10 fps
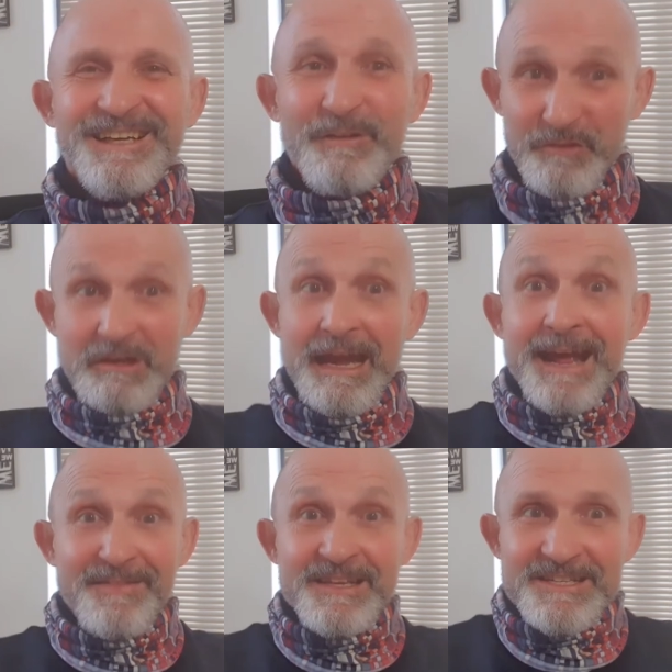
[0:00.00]
you
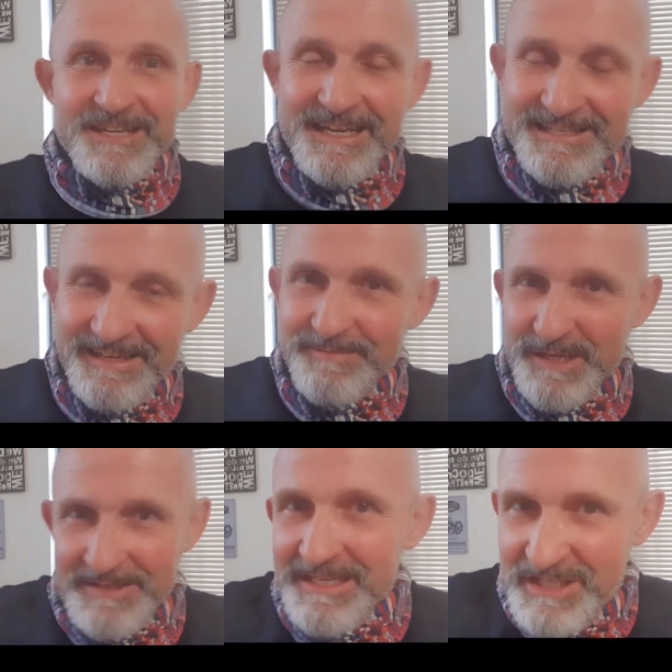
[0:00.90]
can these days, hey? Eh?
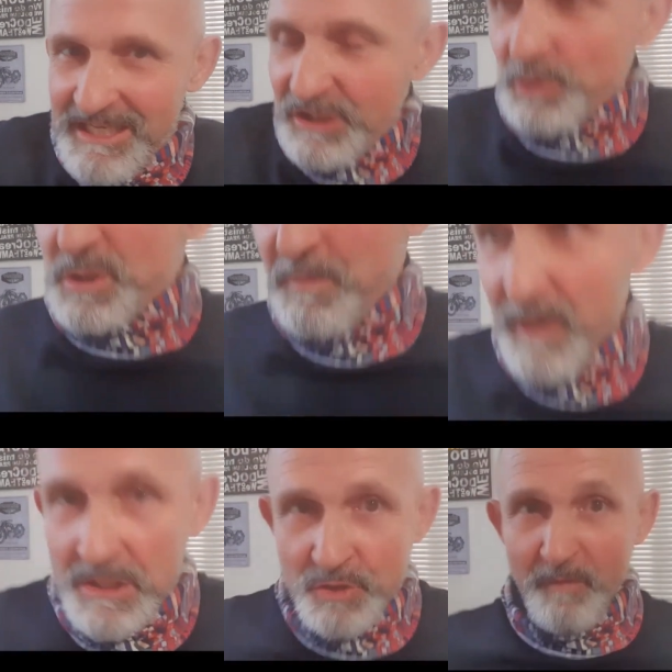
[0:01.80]
Because they're sexual
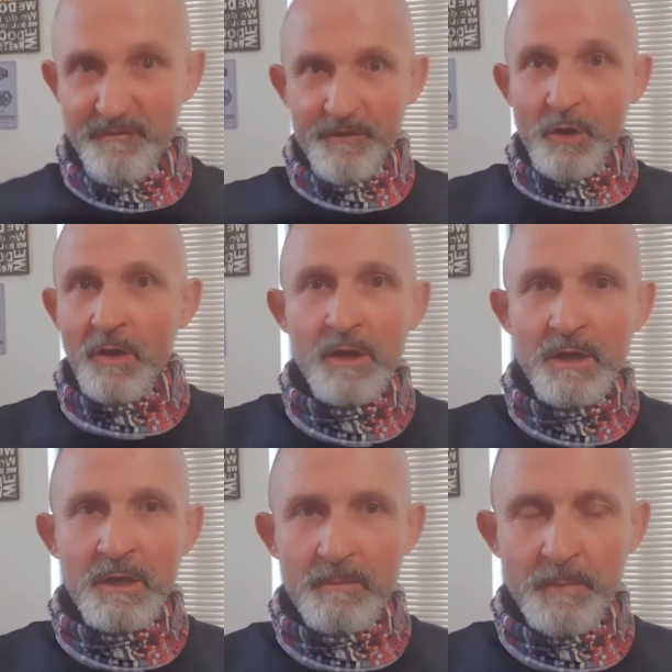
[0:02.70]
spirits. You'll feel,
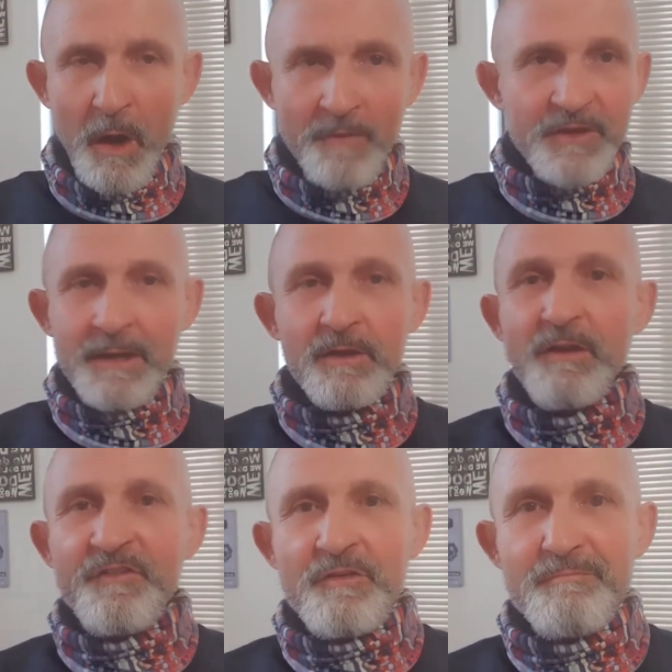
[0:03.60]
but after, I don't know
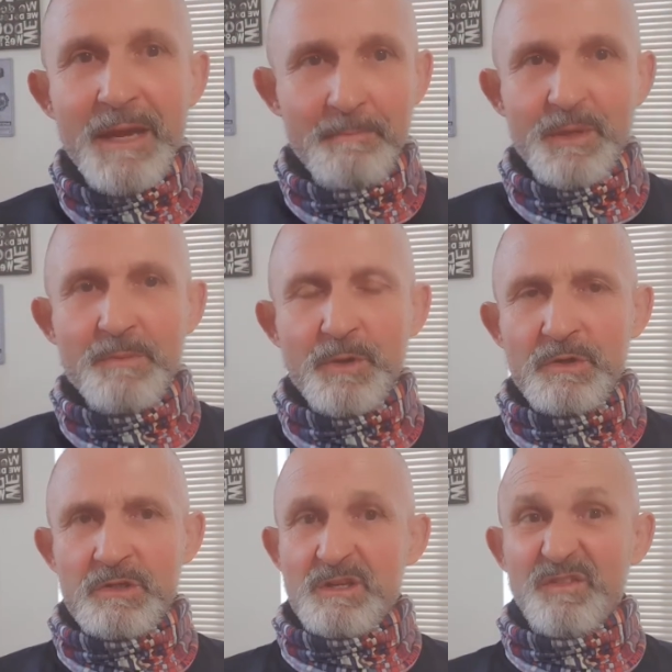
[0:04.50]
if you've met people and
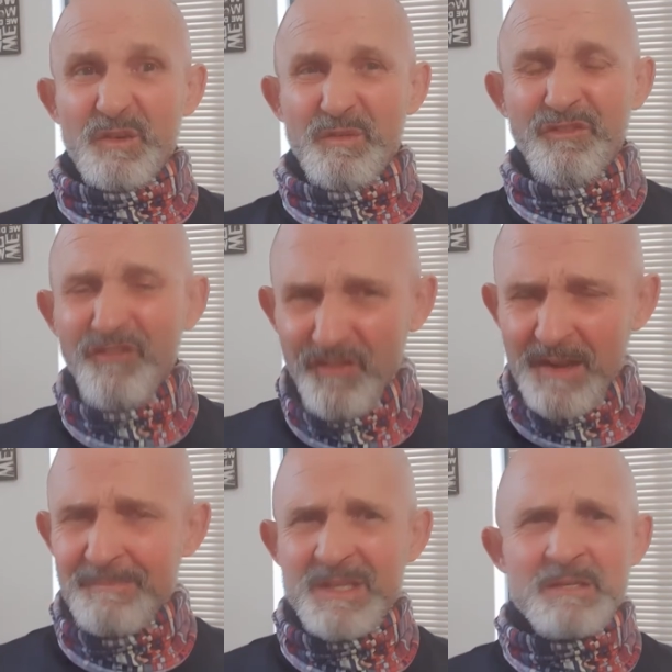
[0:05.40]
you just feel,
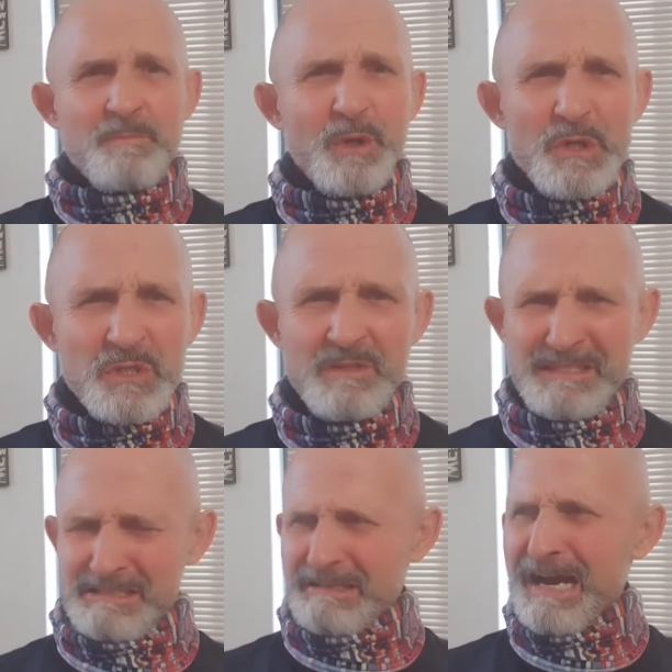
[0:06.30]
flip, this person,
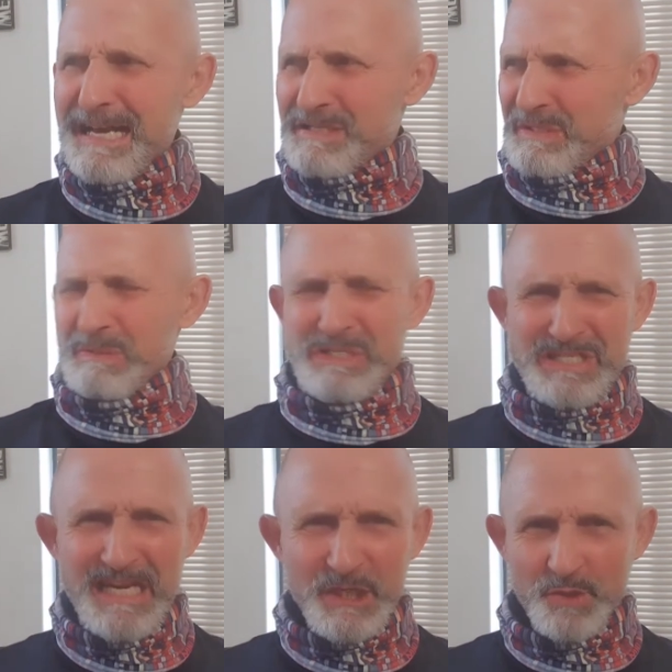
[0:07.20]
this guy, so
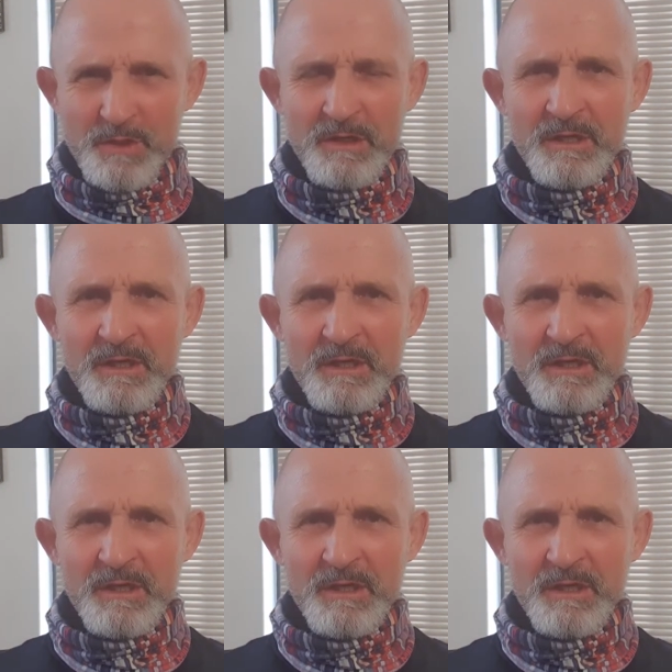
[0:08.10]
sexual.